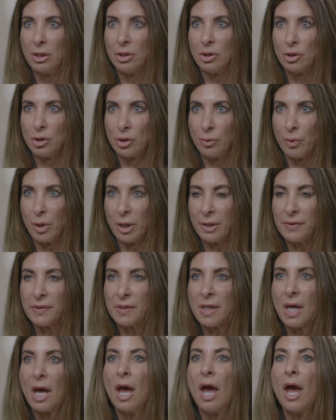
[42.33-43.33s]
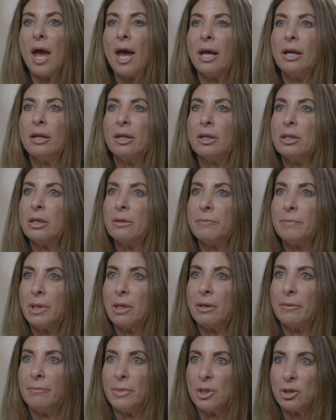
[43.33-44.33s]
to us. And I think being
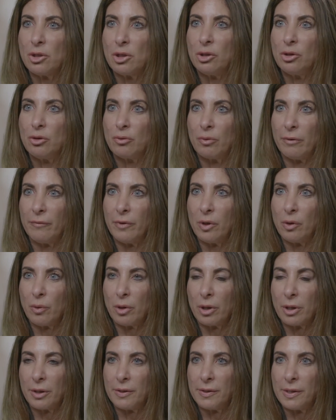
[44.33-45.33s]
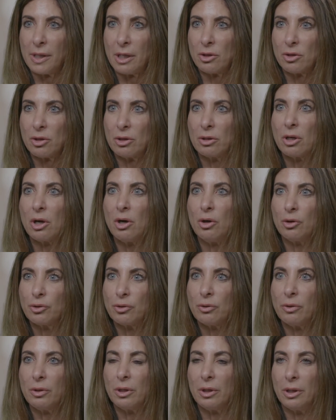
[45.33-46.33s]
a mission-driven organization,
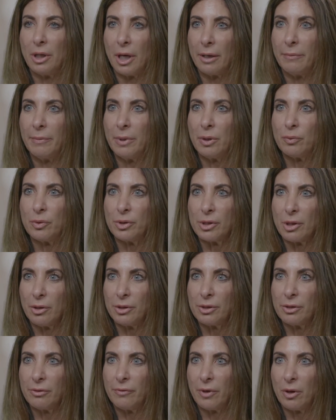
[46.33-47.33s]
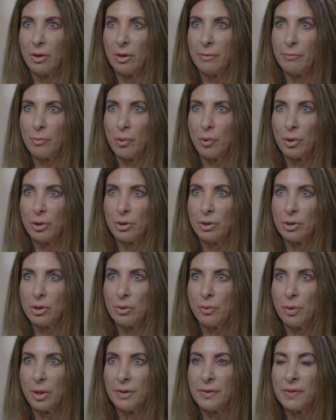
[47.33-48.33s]
cultural alignment was also very important
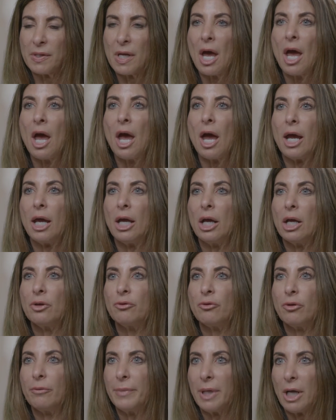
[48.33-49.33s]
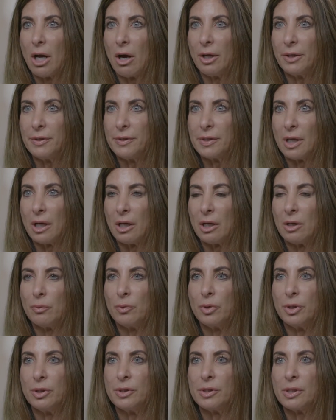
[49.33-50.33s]
to us. And from the onset, it
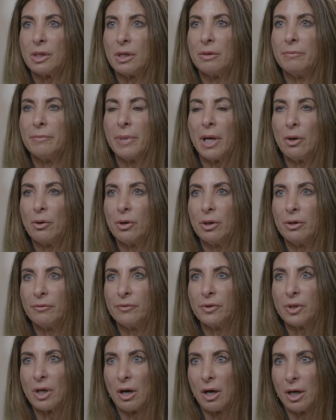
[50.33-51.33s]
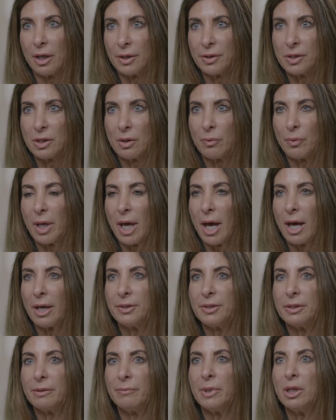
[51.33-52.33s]
was imperative to us that we had
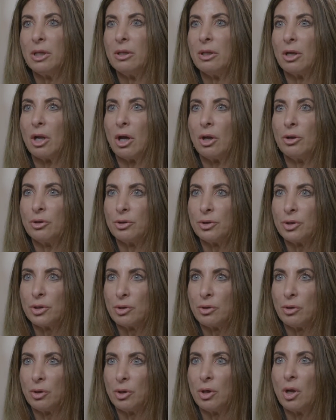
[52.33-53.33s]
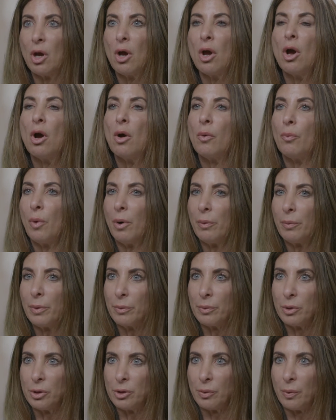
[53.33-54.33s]
somebody that understood what we
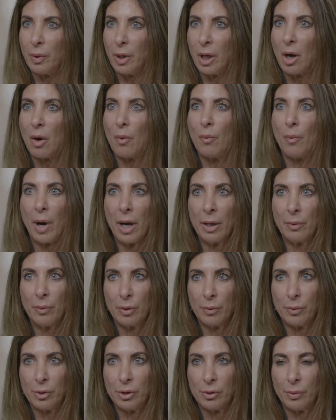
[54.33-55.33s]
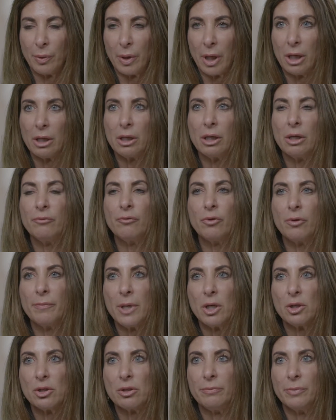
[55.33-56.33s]
were doing, why we were doing it. And
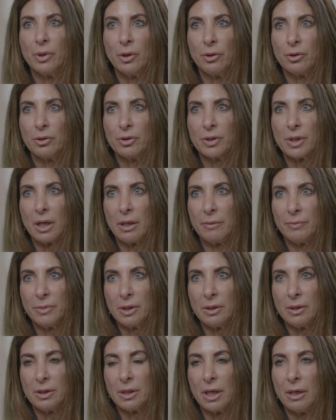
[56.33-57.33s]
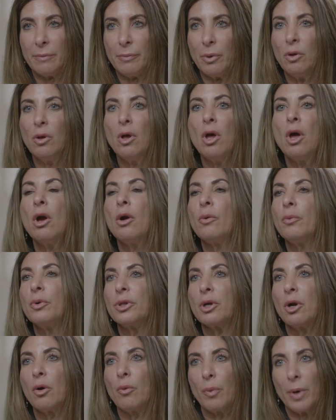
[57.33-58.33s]
information builders came to the table with
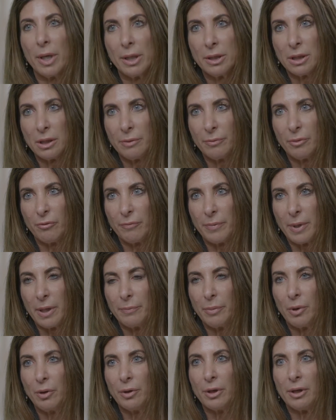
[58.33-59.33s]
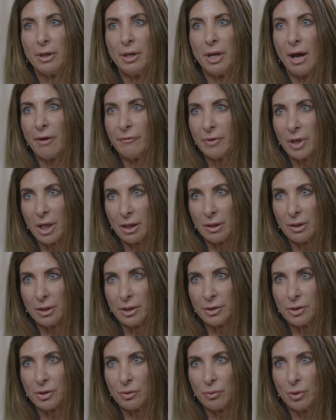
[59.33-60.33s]
a great team of people that navigated
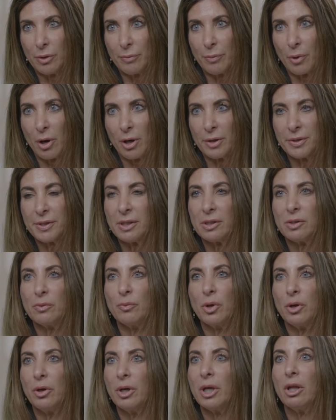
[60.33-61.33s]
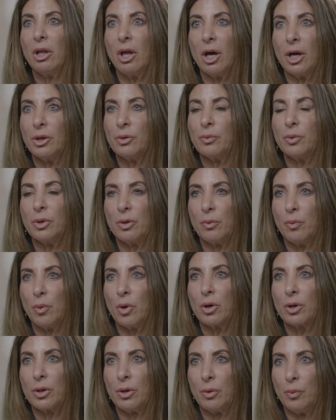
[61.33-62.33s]
us through the process and really aligned with the
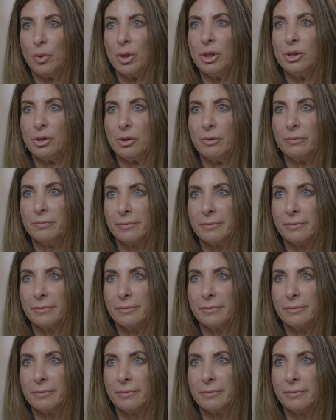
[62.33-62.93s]
work that we do.